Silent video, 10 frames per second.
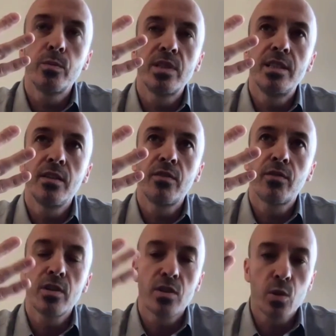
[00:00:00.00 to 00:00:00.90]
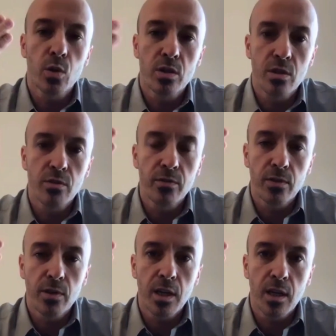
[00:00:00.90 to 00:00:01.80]
different sources
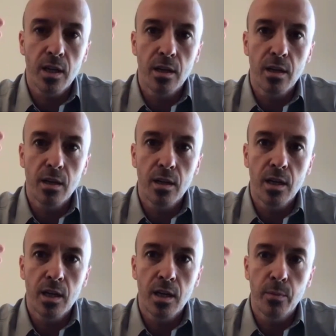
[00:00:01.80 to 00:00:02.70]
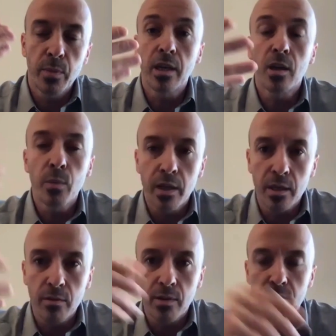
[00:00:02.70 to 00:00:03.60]
of making money
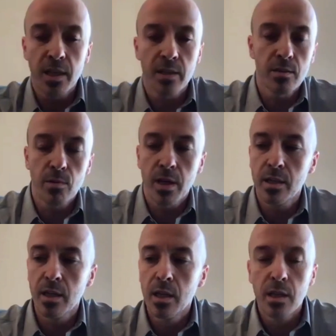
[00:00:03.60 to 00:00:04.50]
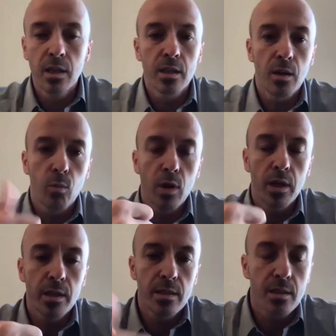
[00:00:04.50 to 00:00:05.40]
with Daisy, right? The one
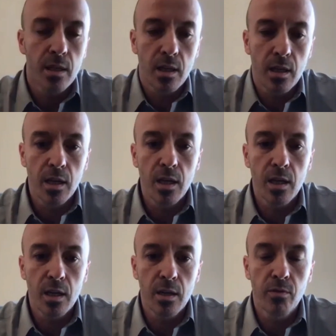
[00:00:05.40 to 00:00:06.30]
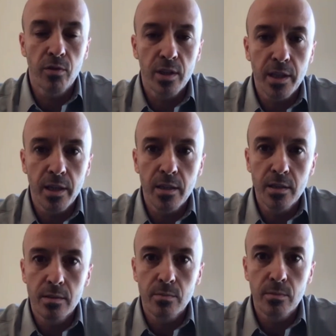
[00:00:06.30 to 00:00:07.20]
is front end.
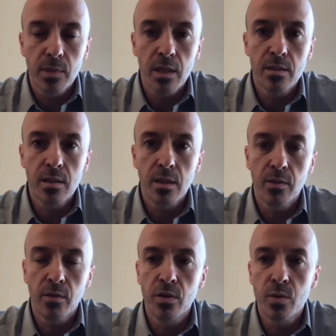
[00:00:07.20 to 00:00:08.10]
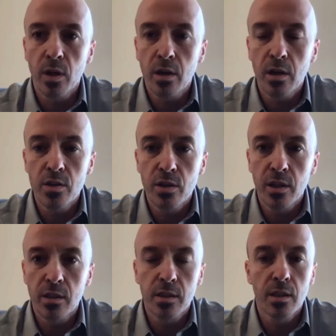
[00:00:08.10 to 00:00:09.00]
That's through smart
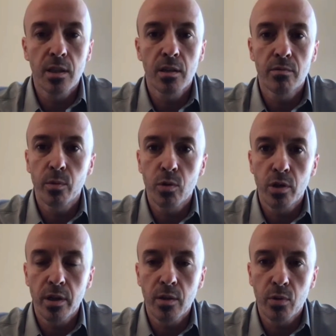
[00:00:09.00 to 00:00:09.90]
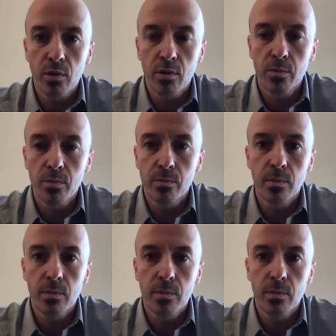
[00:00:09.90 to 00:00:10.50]
contract rewarding program